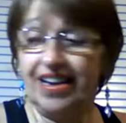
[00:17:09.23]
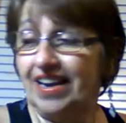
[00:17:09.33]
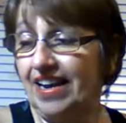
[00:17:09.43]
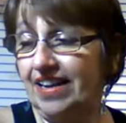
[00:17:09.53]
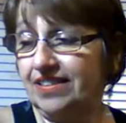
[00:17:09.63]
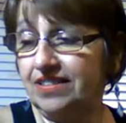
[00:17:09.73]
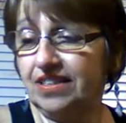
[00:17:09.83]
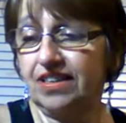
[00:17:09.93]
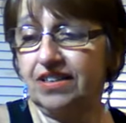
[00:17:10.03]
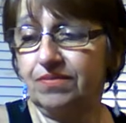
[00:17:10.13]
And
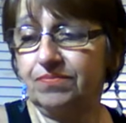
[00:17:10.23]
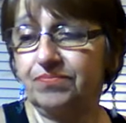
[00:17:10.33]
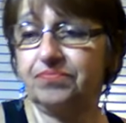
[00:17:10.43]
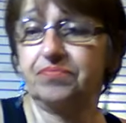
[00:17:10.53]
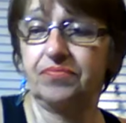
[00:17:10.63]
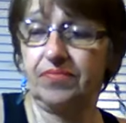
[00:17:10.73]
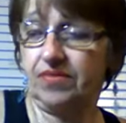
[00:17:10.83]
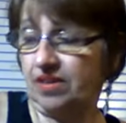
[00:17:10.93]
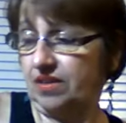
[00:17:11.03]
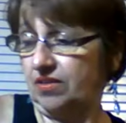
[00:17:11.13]

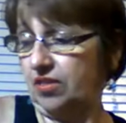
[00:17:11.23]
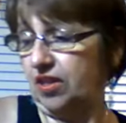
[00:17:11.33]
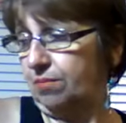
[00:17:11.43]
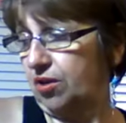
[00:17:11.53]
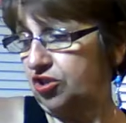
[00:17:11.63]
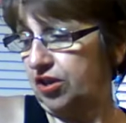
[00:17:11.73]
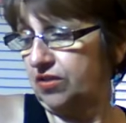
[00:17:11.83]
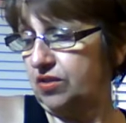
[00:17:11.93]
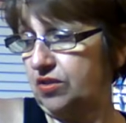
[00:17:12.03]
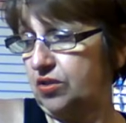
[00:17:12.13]
nothing much
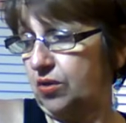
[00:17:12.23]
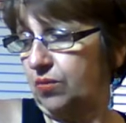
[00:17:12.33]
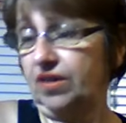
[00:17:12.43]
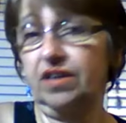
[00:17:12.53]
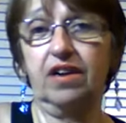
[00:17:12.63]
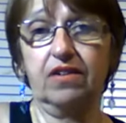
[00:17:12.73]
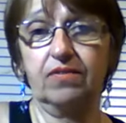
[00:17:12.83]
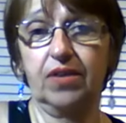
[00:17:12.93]
else is doing here.